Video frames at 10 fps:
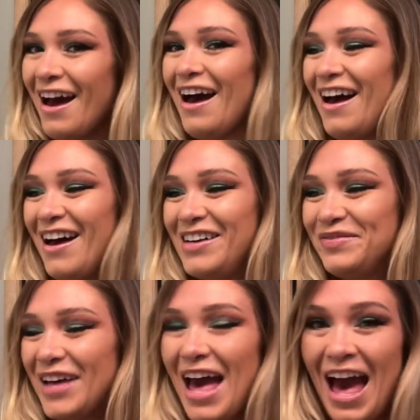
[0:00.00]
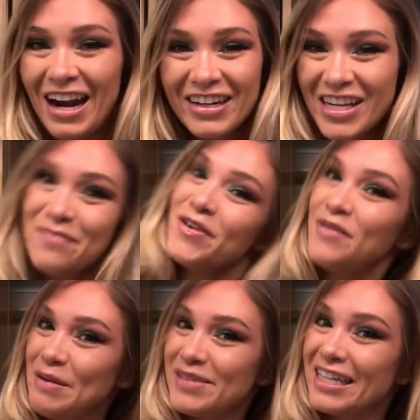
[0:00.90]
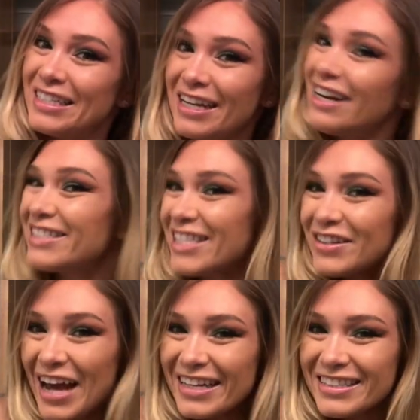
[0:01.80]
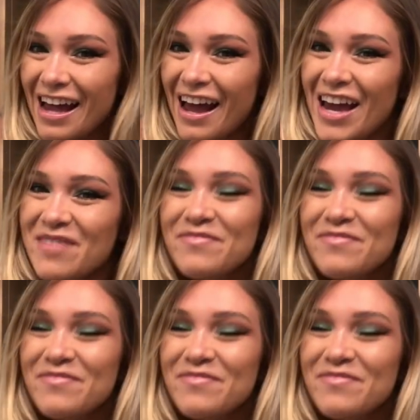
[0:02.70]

And I'll keep you updated and I'll see you next time.